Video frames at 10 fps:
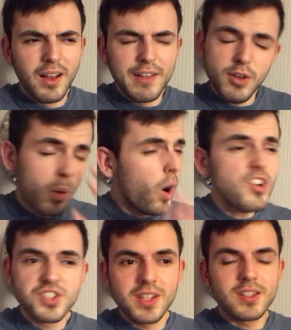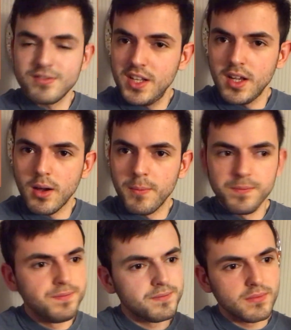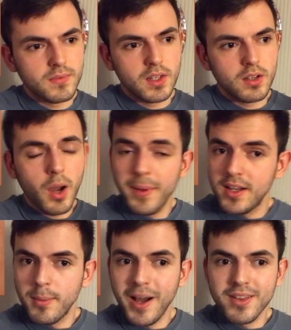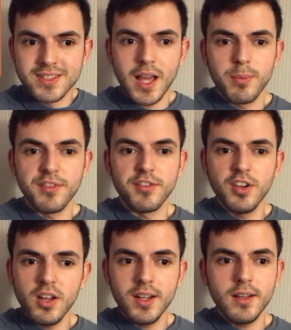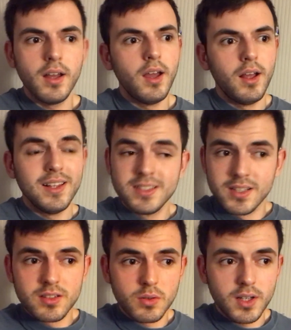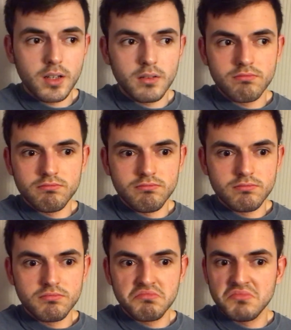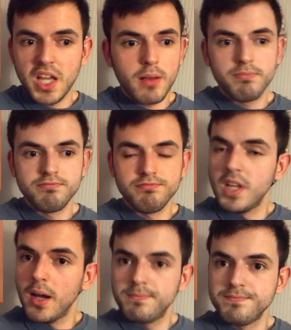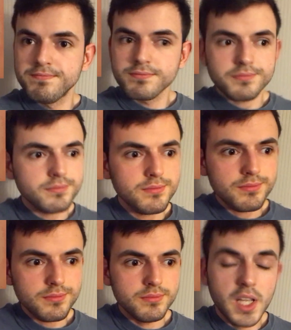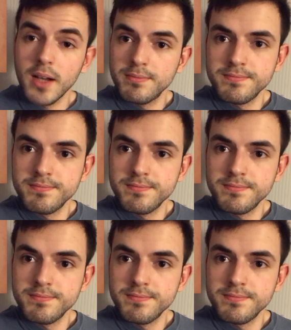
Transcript: if you're watching this video, comment about this album if you've heard it, listen to it. Yeah.